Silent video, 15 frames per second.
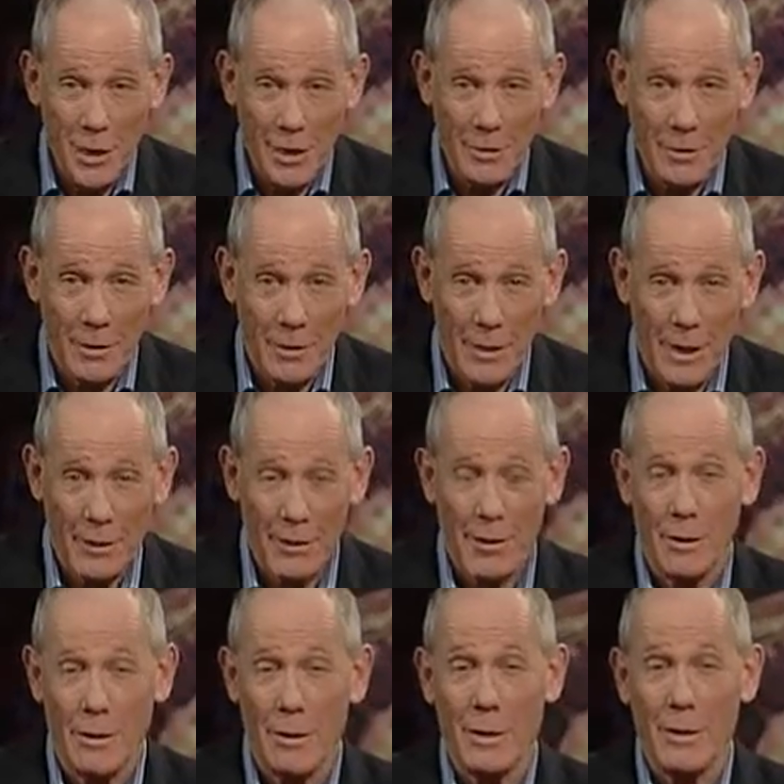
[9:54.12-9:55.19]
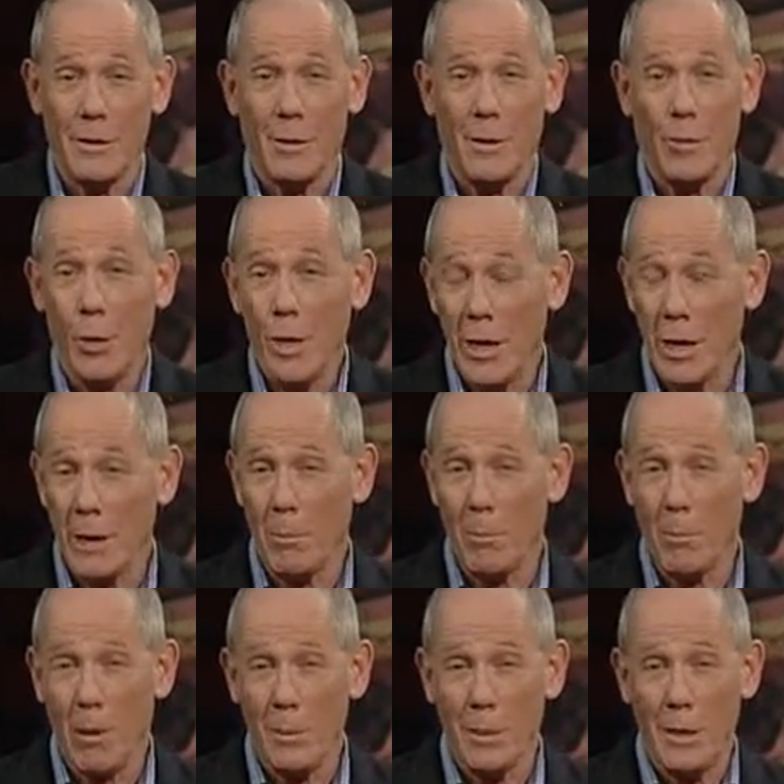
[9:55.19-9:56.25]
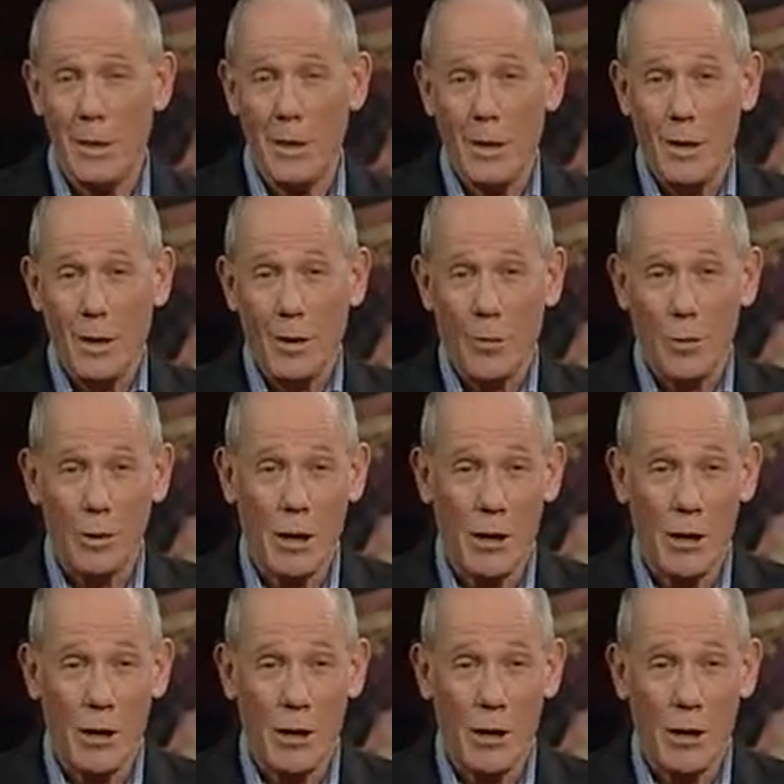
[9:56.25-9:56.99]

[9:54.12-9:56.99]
get in that Sunday's Weekend Property was